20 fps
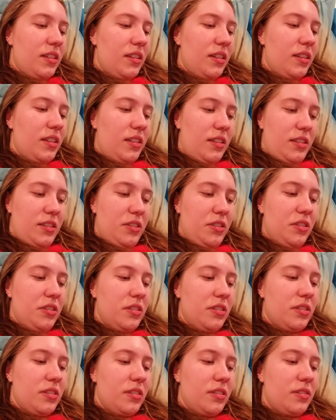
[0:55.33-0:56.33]

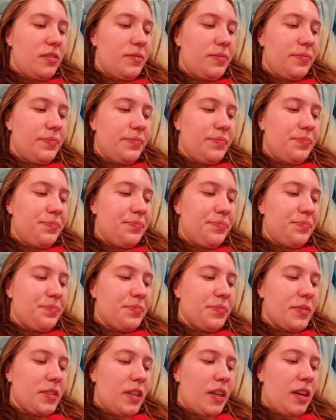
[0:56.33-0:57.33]
is,
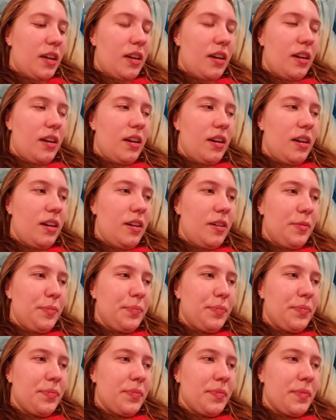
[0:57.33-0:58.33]

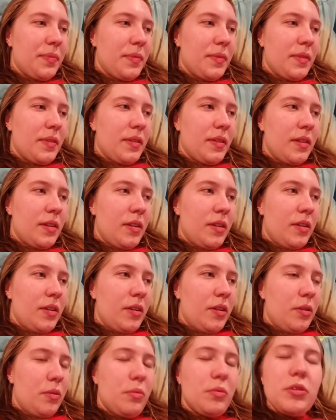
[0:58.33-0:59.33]
when
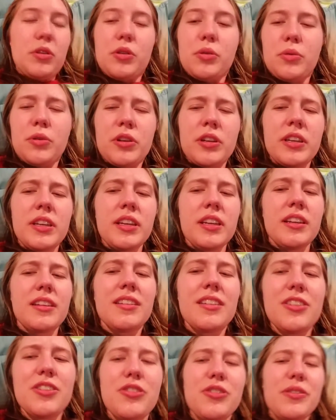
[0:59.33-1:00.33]
you were a
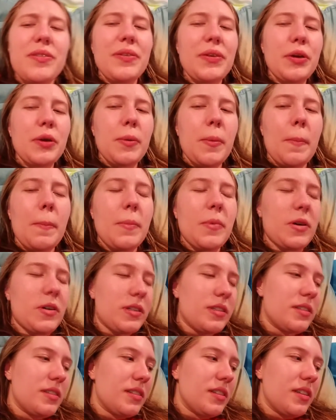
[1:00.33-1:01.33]
kid, did you ever
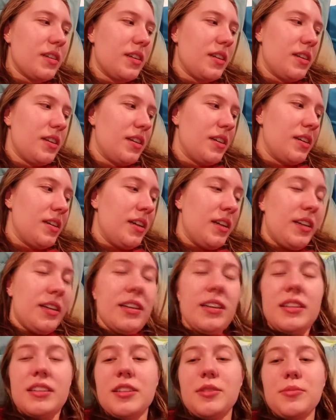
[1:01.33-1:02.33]
put,
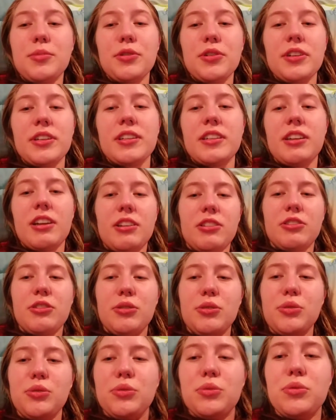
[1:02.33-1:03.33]
temporary
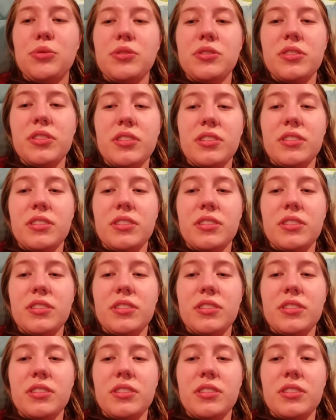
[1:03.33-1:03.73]
tattoos